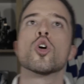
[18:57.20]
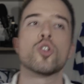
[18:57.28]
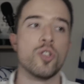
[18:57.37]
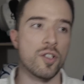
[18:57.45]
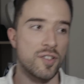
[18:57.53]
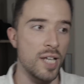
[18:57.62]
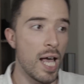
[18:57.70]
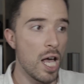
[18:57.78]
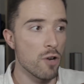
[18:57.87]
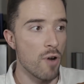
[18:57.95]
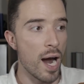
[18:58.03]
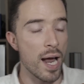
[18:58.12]
goodness,
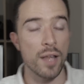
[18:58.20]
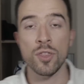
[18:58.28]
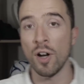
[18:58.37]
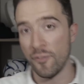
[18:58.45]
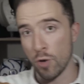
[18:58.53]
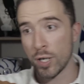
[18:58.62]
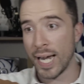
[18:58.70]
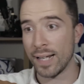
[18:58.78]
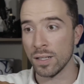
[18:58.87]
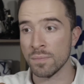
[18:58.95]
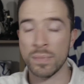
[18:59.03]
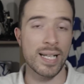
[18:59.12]
right? Not for
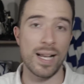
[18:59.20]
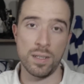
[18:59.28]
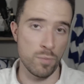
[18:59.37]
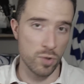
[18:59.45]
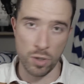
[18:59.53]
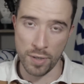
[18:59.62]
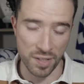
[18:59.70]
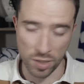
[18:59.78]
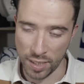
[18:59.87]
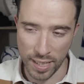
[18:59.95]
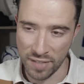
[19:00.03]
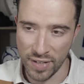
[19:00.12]
Callum. Callum was always
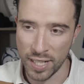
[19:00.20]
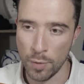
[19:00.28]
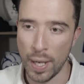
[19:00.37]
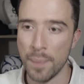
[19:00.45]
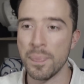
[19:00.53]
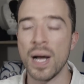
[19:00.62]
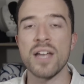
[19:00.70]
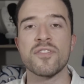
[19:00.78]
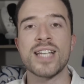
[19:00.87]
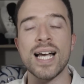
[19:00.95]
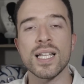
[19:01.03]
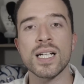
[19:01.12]
going to leave anyway. But
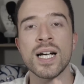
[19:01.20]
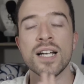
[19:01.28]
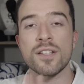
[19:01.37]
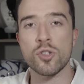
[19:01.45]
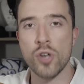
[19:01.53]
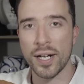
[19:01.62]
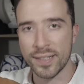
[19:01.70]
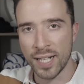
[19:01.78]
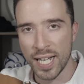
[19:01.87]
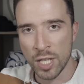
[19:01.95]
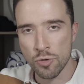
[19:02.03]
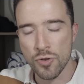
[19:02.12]
if Gallagher is
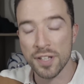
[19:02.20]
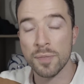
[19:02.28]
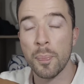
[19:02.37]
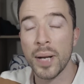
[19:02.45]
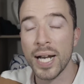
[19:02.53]
attracting interest,